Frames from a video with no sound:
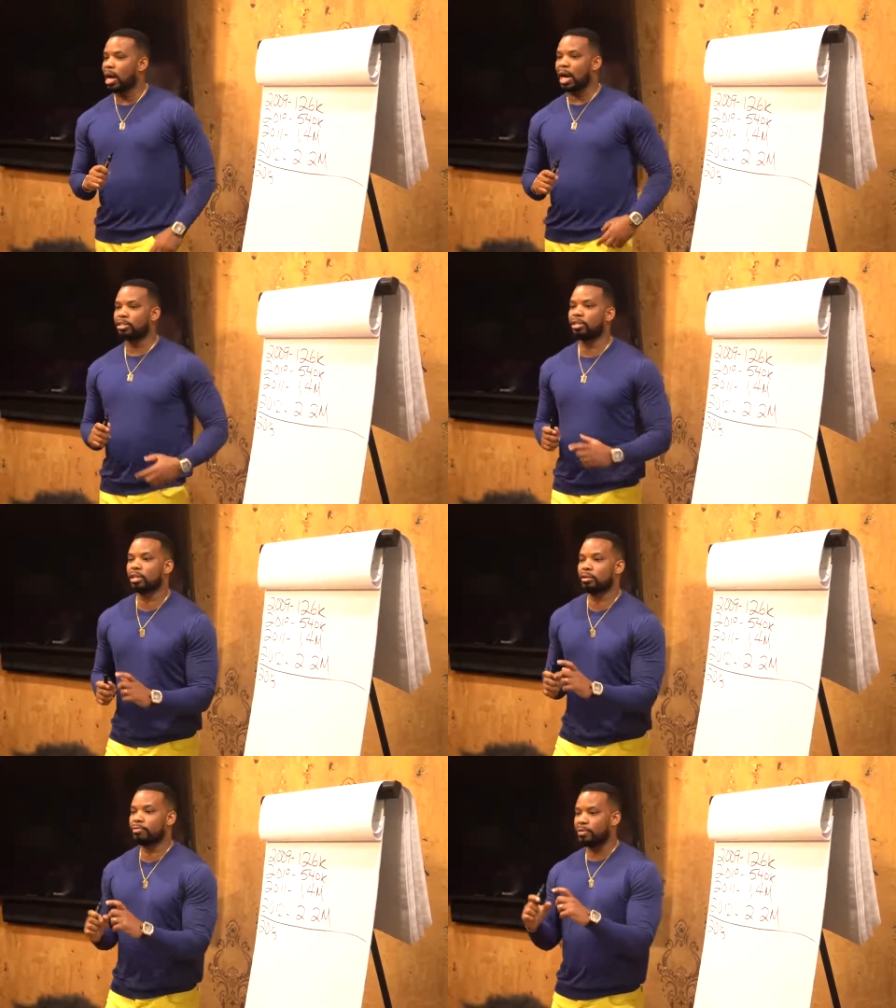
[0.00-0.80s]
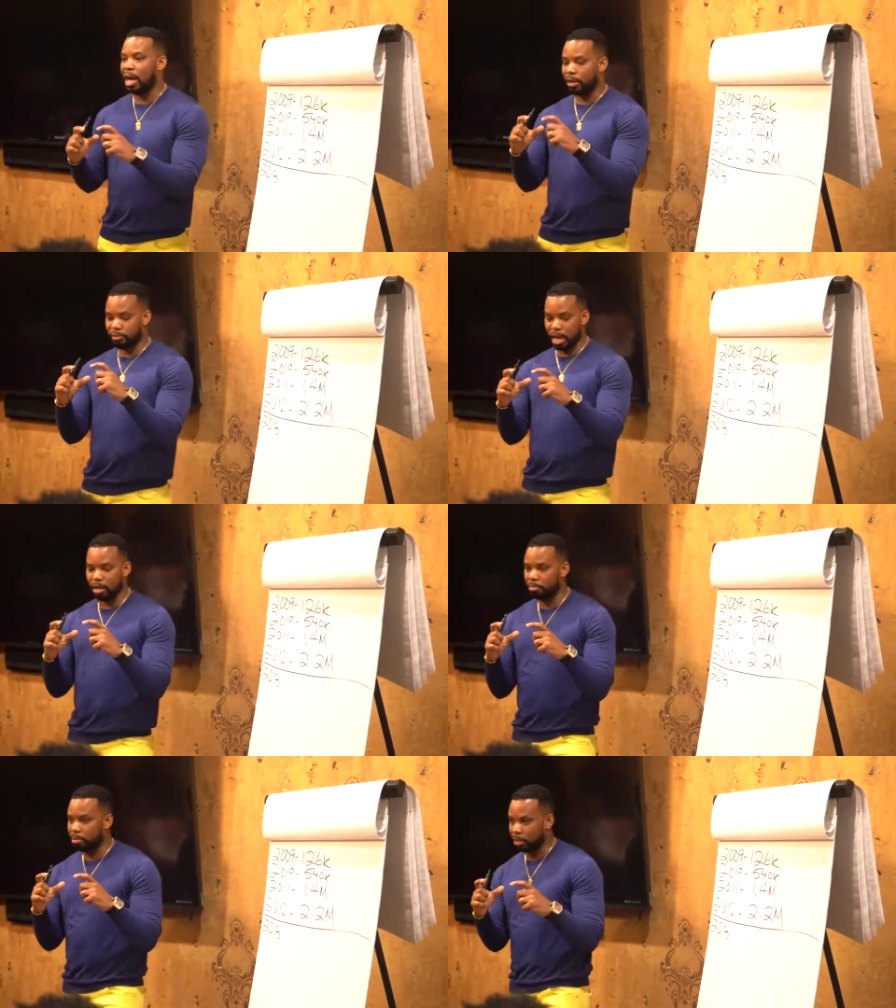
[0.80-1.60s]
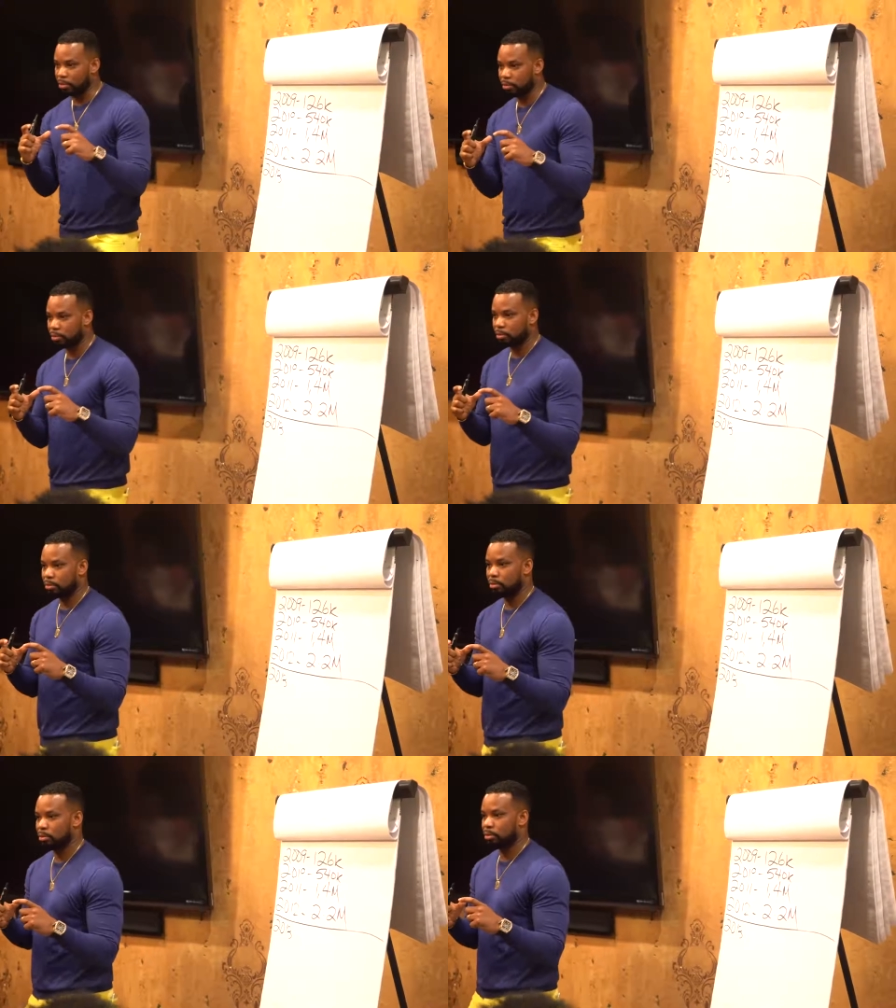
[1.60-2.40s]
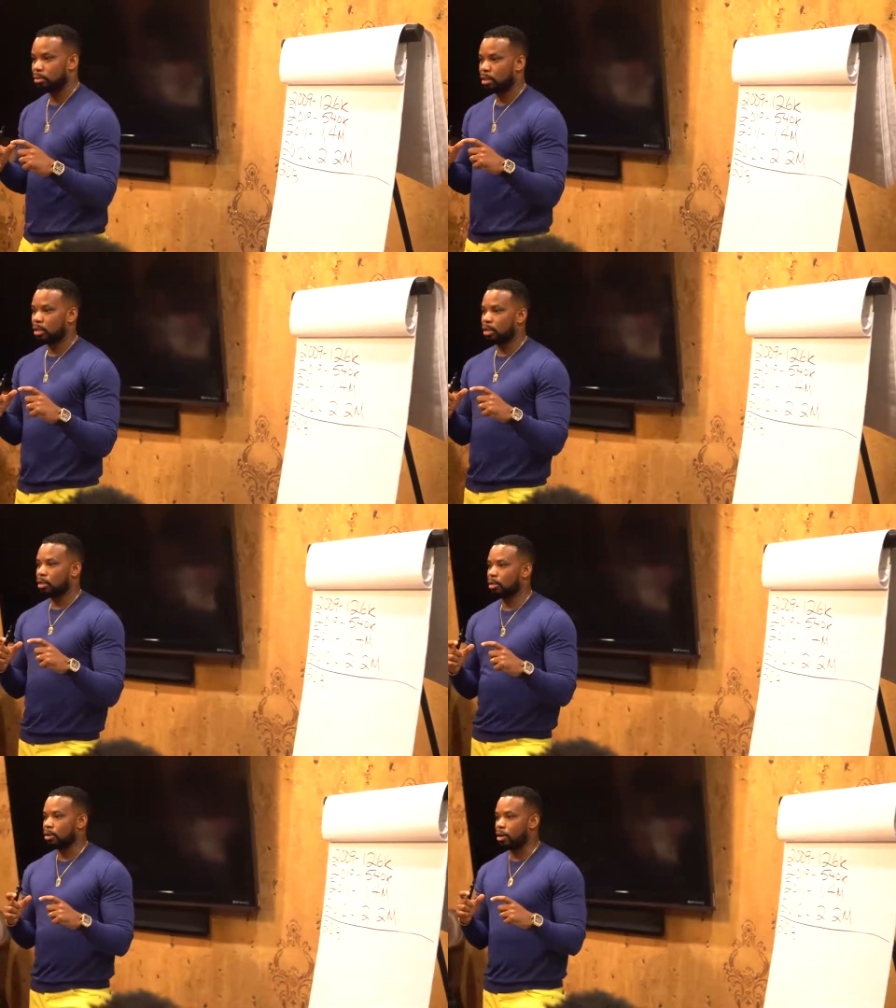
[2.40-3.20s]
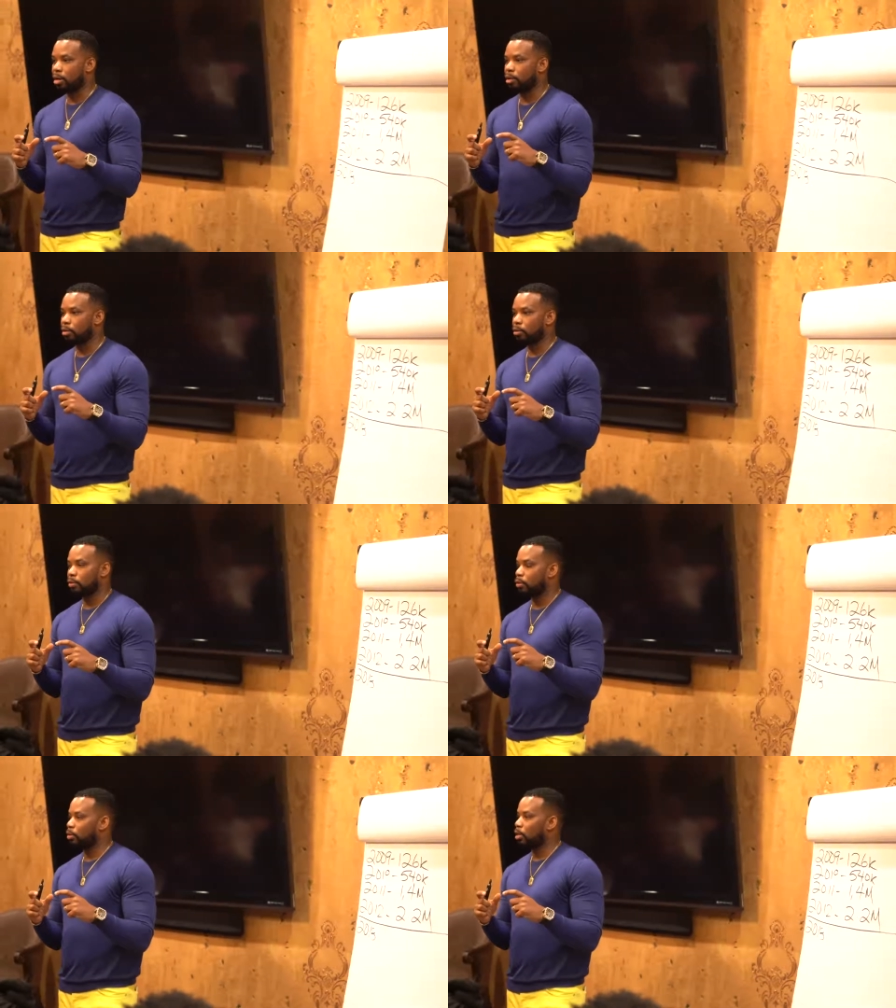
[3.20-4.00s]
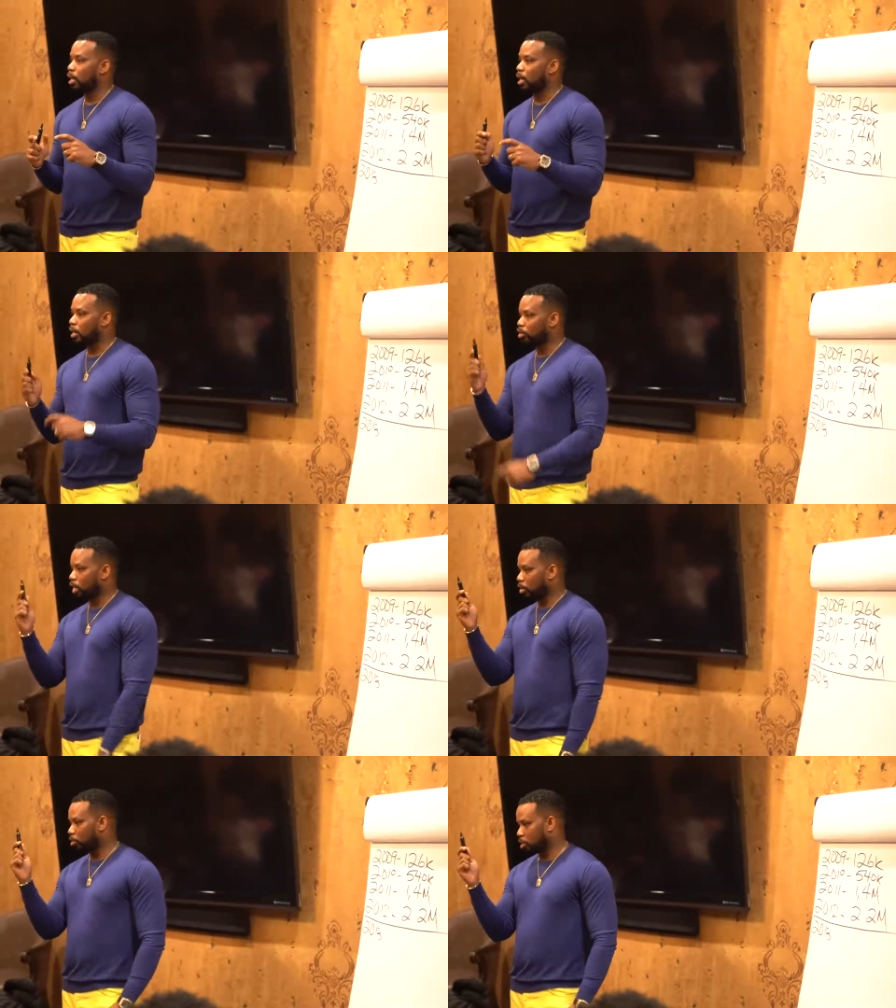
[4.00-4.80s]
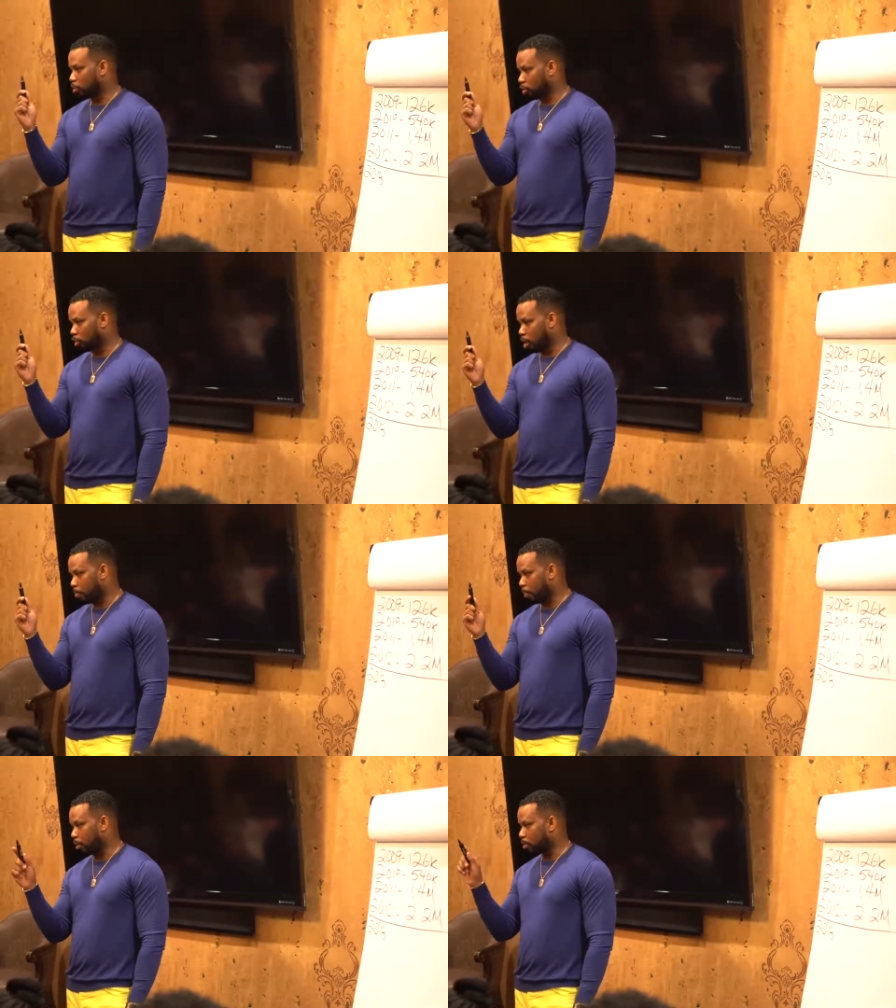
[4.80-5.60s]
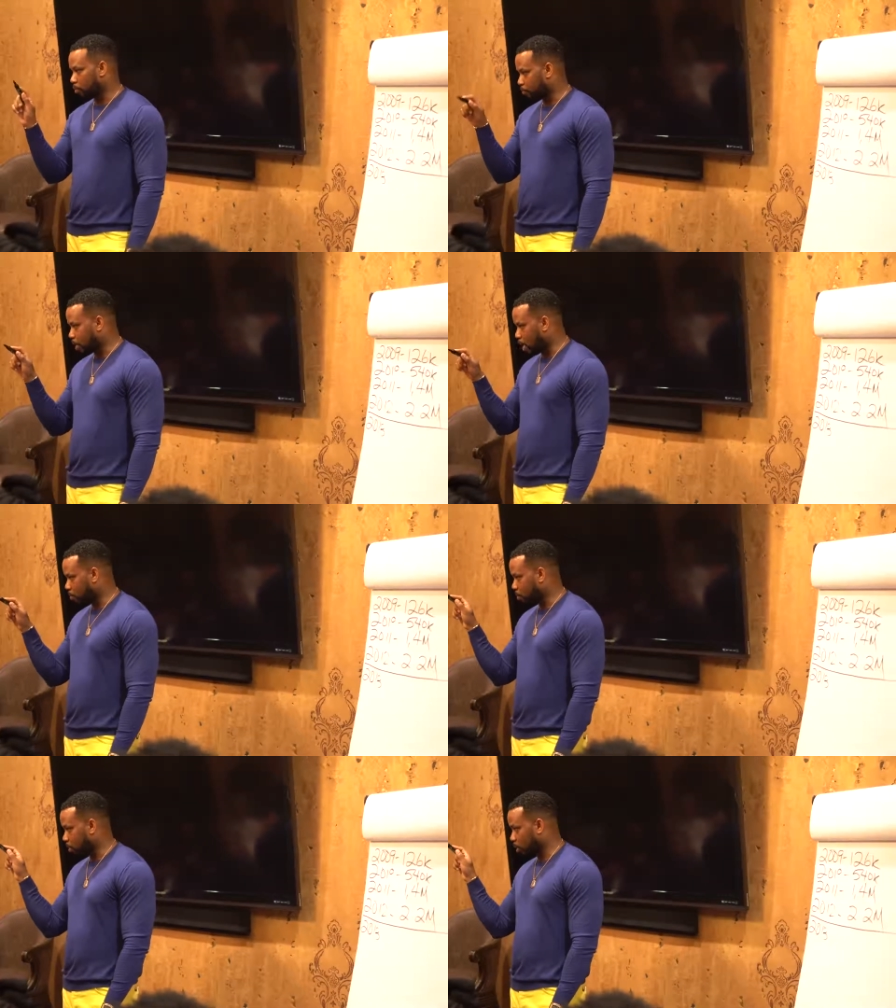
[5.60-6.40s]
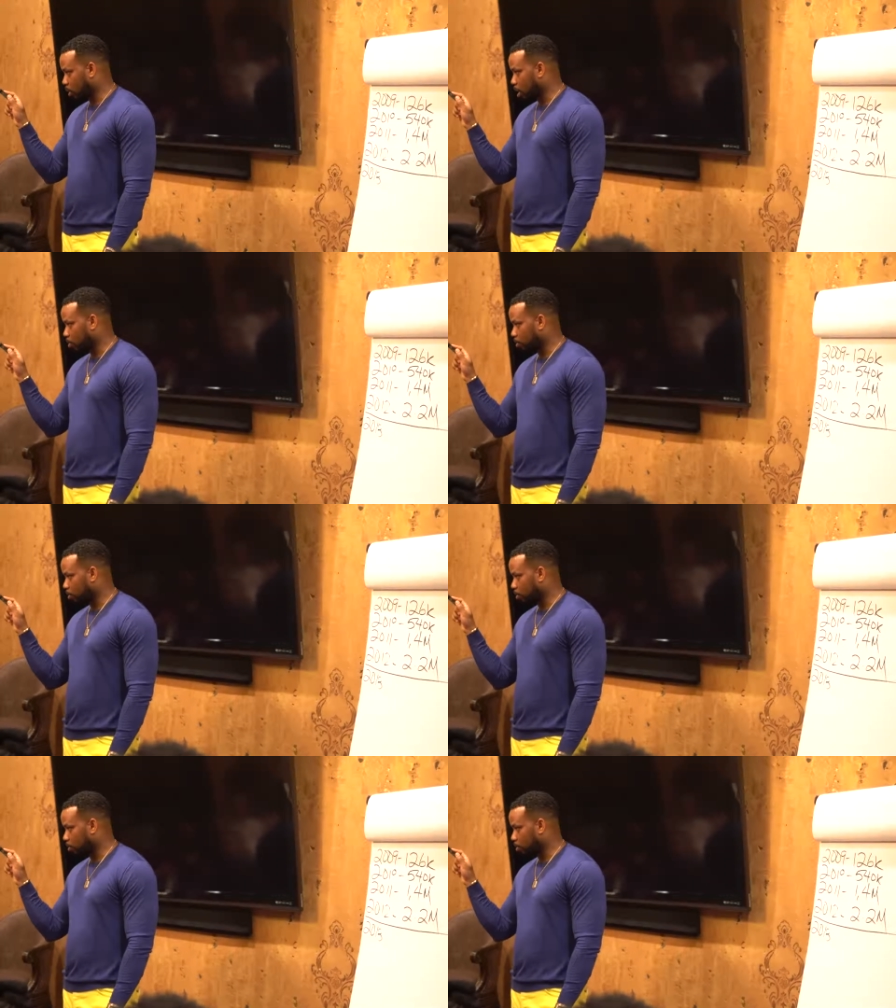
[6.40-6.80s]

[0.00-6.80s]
I took a $5 bill, all right, and I changed it with a Sharpie to $5 million.